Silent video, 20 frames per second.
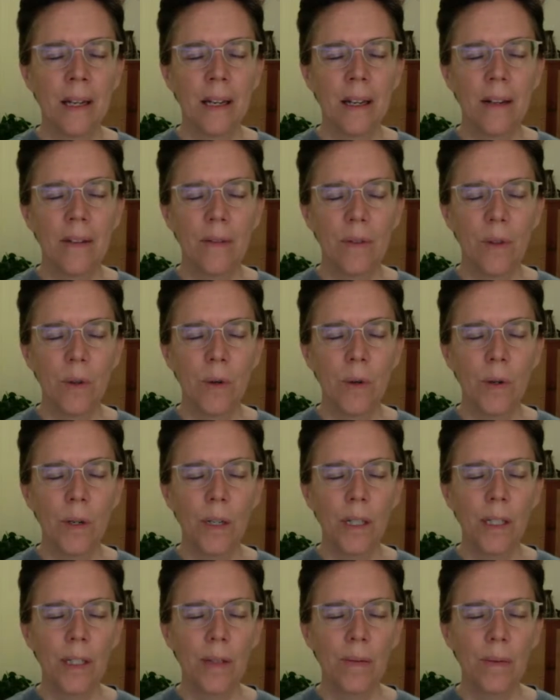Of
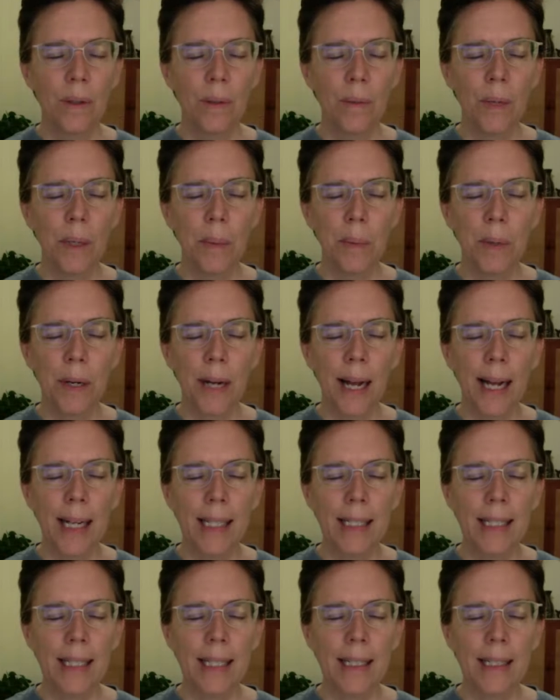course, when we
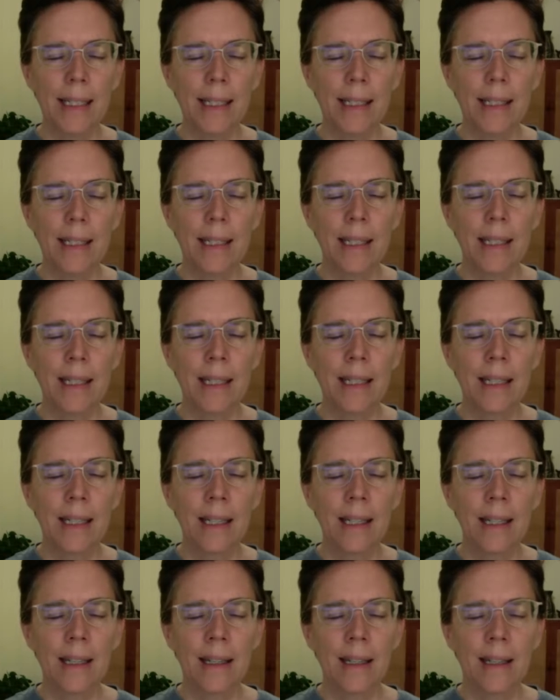practice,
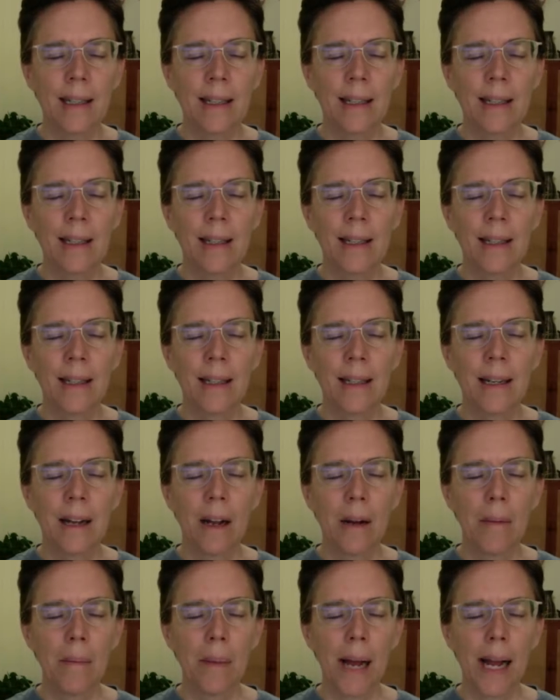
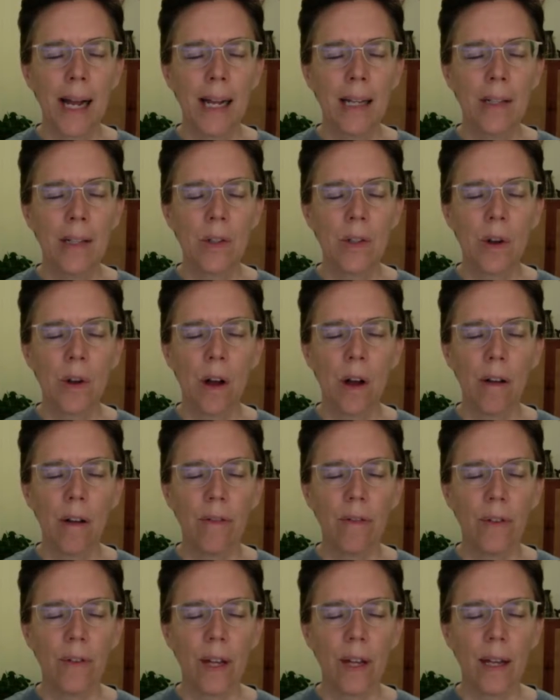our minds
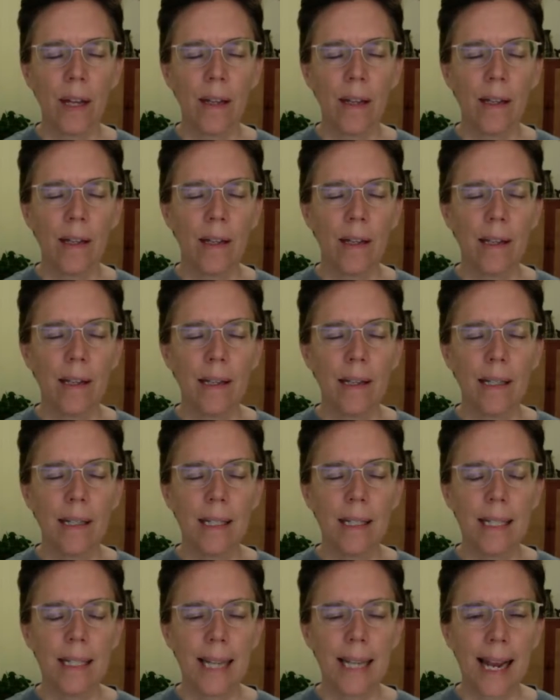often
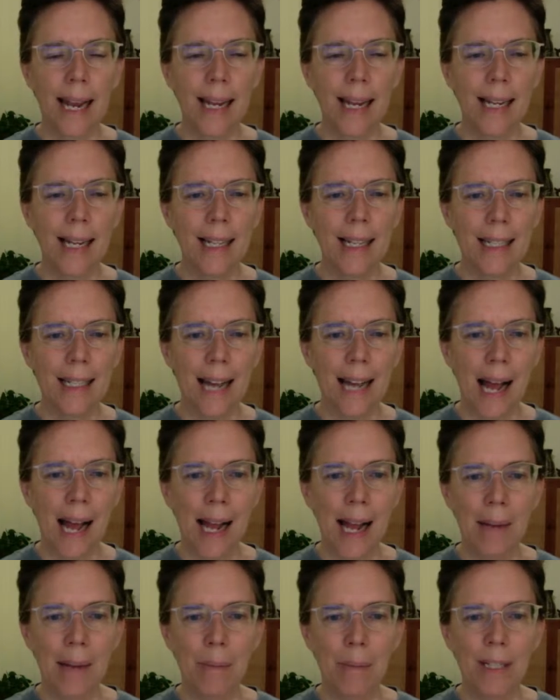take
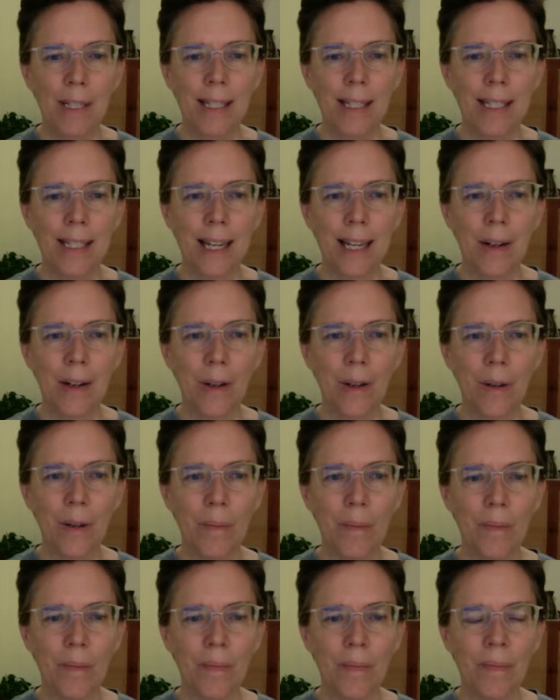time to settle.
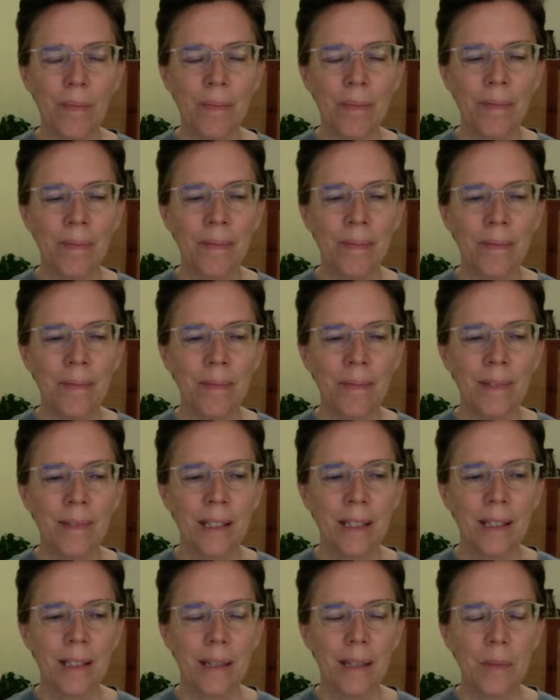
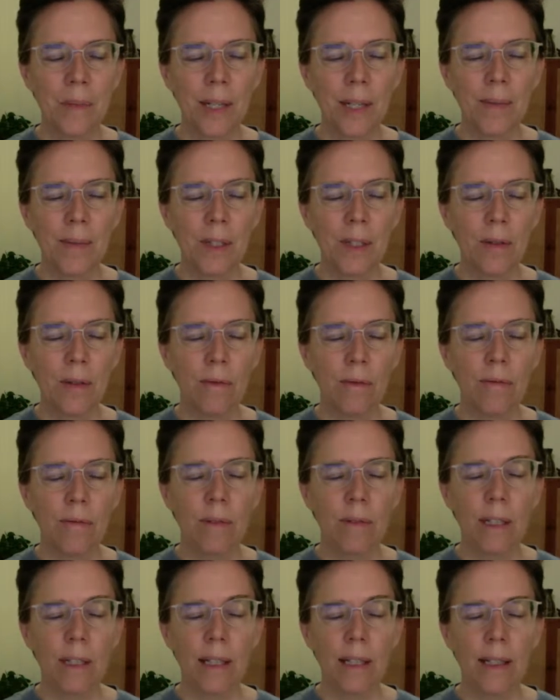Sometimes they're
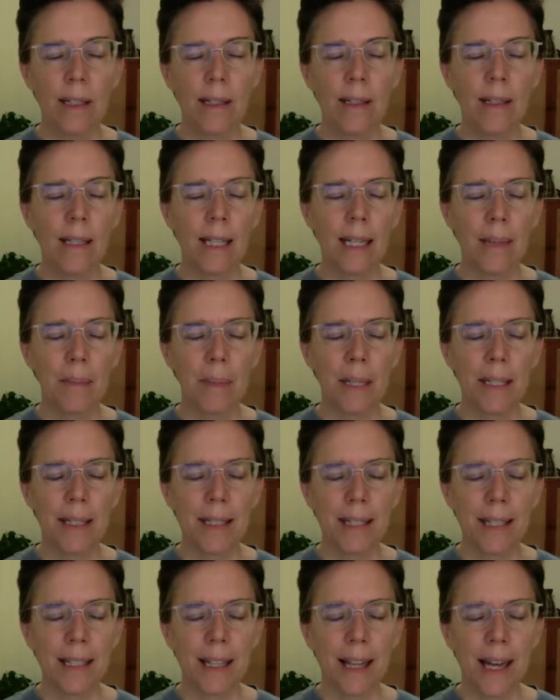really
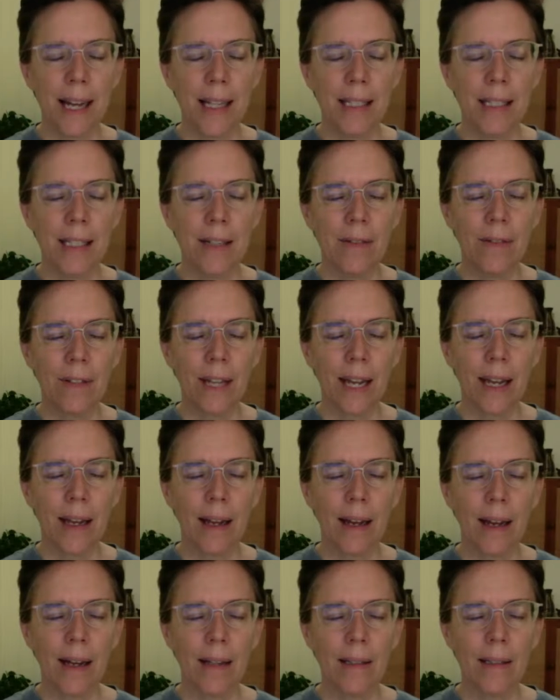busy, lots of
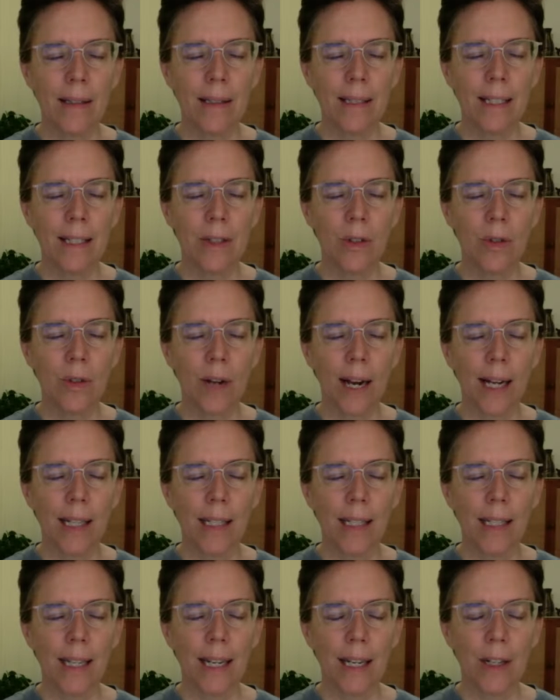chaos,
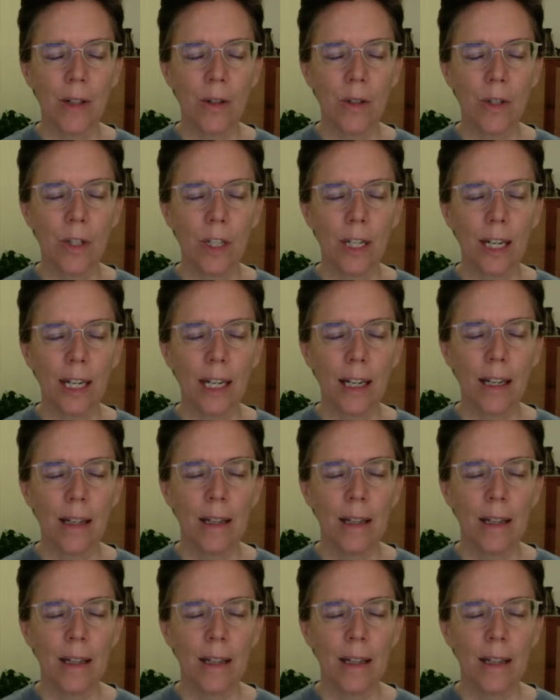distracted energy.